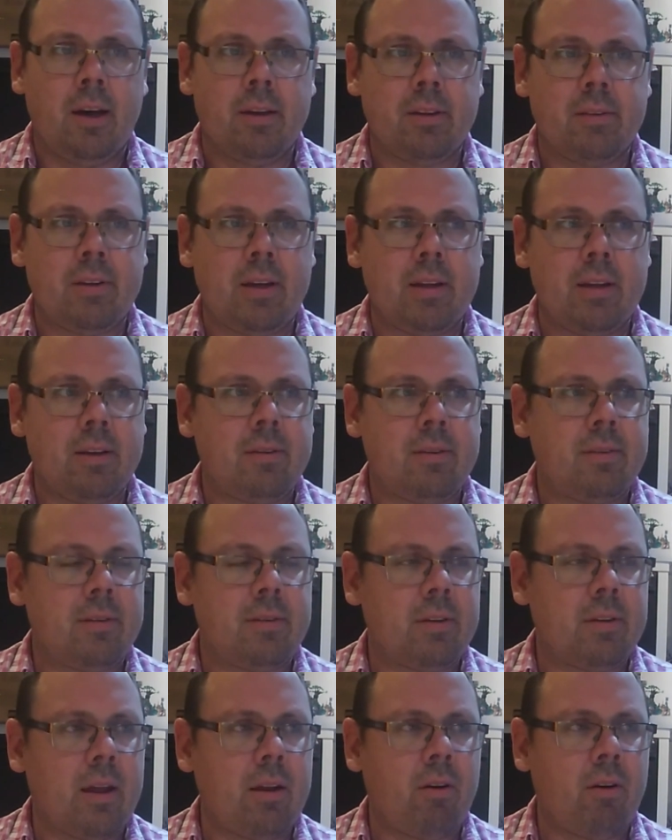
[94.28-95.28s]
As I said, this
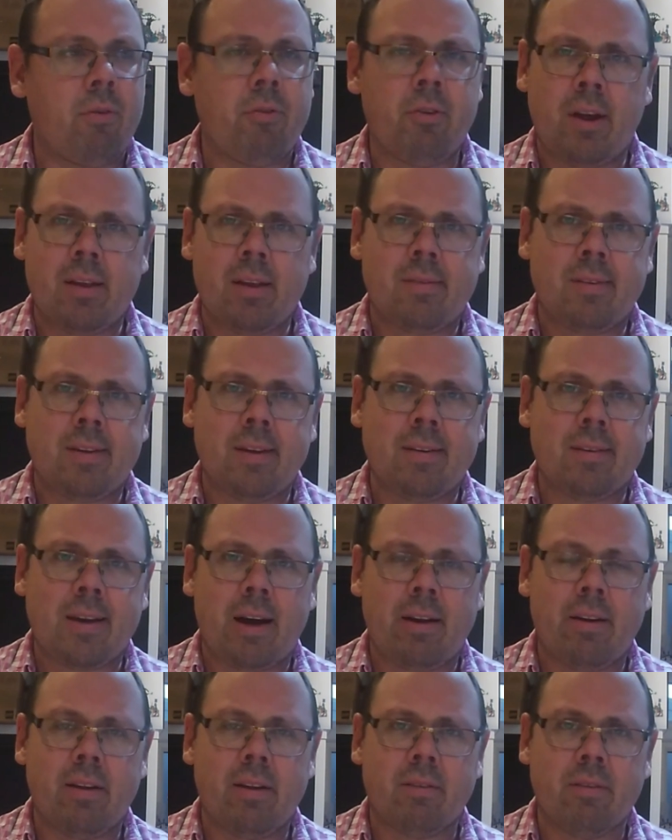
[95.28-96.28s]
set often gets
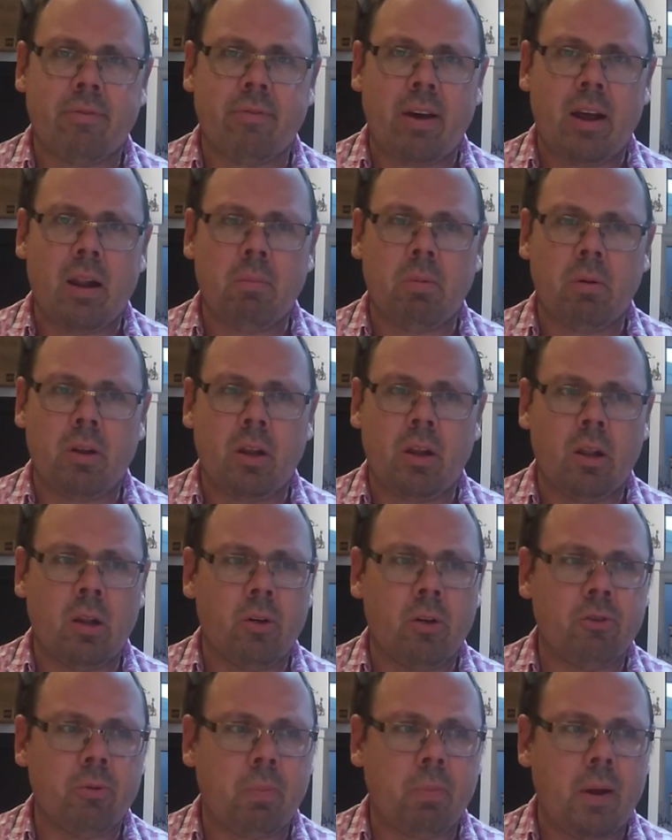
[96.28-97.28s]
discounted and is available in
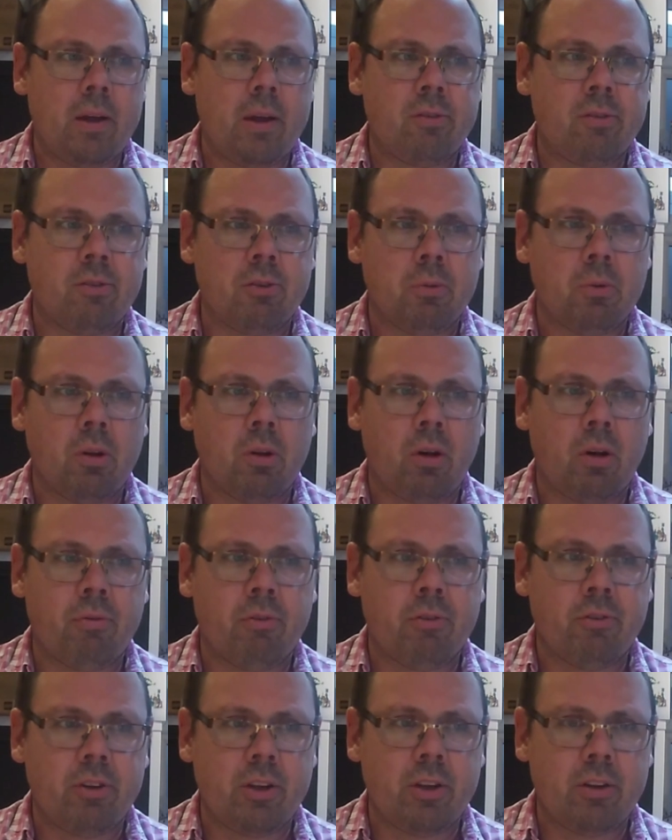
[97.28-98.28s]
loads of places. You will
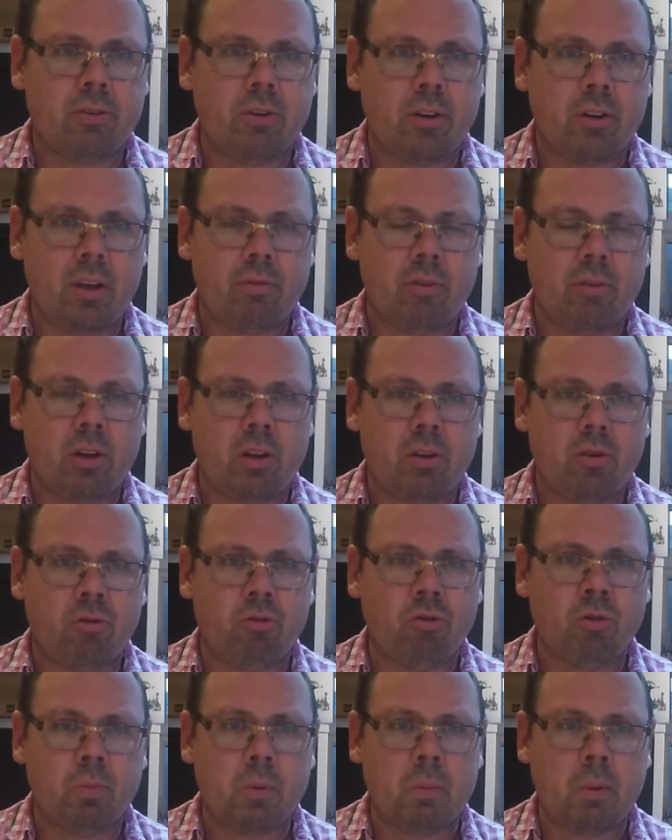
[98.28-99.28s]
often see this even in your
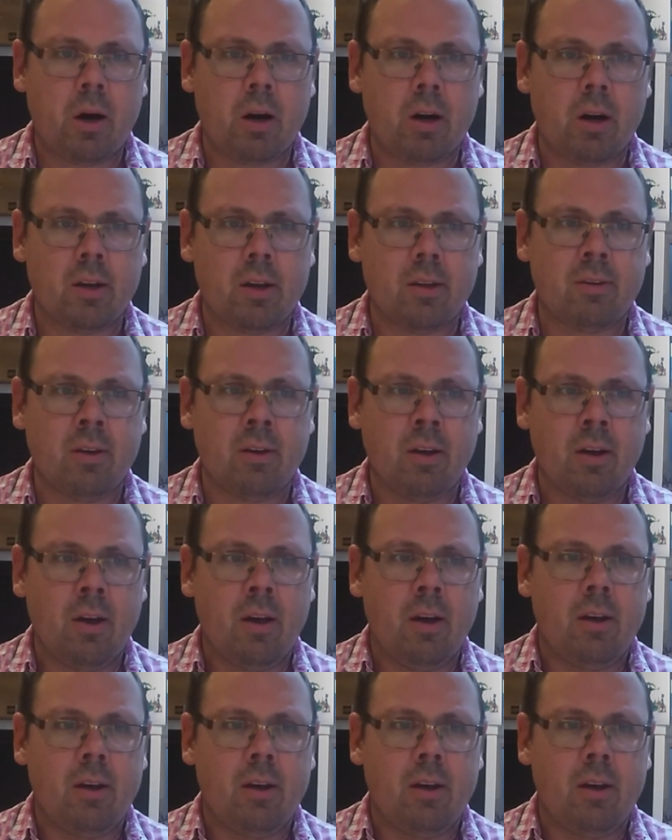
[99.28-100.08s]
supermarket.